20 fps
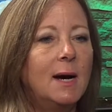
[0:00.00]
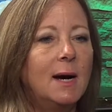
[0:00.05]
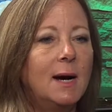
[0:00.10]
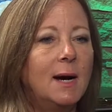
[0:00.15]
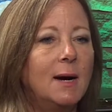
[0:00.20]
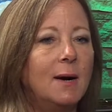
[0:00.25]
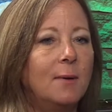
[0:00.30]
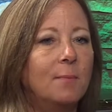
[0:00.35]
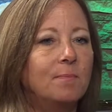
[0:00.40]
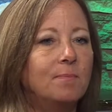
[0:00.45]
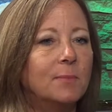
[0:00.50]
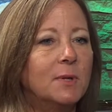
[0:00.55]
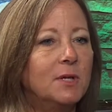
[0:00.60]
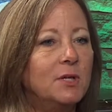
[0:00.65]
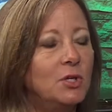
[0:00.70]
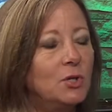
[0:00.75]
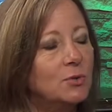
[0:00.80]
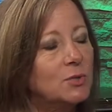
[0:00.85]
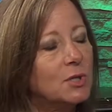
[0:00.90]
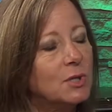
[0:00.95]
Um,
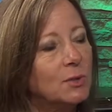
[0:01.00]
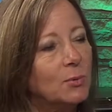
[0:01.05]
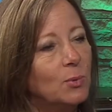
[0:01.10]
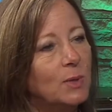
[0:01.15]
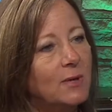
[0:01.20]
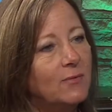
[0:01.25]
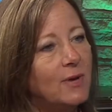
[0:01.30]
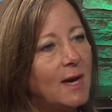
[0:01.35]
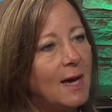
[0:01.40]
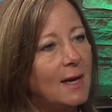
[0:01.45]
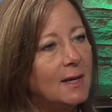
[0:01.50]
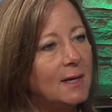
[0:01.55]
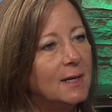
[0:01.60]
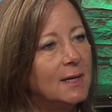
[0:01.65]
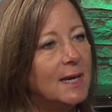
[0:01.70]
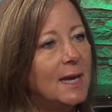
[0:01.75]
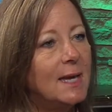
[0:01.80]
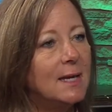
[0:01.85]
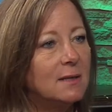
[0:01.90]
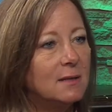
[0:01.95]
usually we've had a
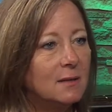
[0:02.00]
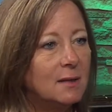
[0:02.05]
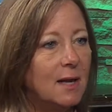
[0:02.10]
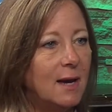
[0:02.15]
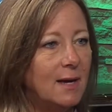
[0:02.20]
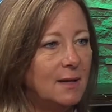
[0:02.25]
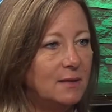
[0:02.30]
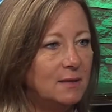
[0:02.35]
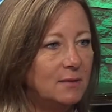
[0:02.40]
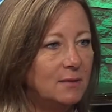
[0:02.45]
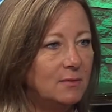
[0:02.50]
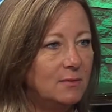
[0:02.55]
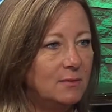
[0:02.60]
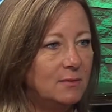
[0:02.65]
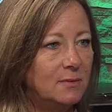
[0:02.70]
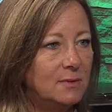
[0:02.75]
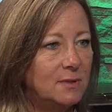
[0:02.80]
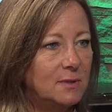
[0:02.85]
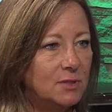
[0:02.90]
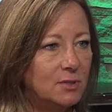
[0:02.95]
candlelight
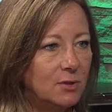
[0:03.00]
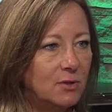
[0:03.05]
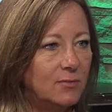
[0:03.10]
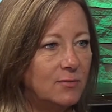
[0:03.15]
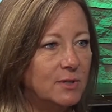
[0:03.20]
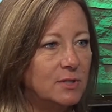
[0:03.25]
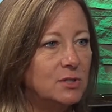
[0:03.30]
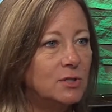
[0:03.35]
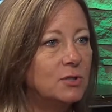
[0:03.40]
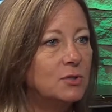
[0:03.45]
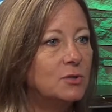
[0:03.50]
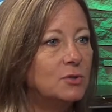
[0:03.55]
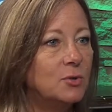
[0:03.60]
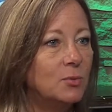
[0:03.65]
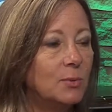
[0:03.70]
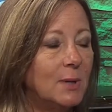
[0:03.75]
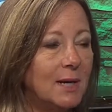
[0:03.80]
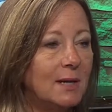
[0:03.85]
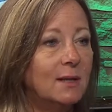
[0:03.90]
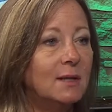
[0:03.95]
service
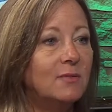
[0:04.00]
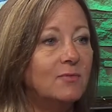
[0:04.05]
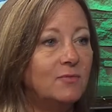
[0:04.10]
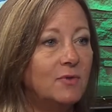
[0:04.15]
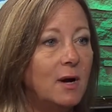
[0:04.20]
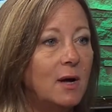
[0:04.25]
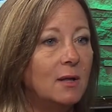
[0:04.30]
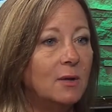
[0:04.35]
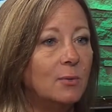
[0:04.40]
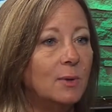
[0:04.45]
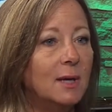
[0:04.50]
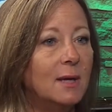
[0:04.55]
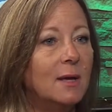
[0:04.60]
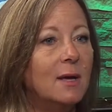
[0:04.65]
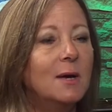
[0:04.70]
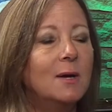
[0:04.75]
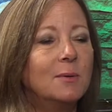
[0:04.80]
directly following,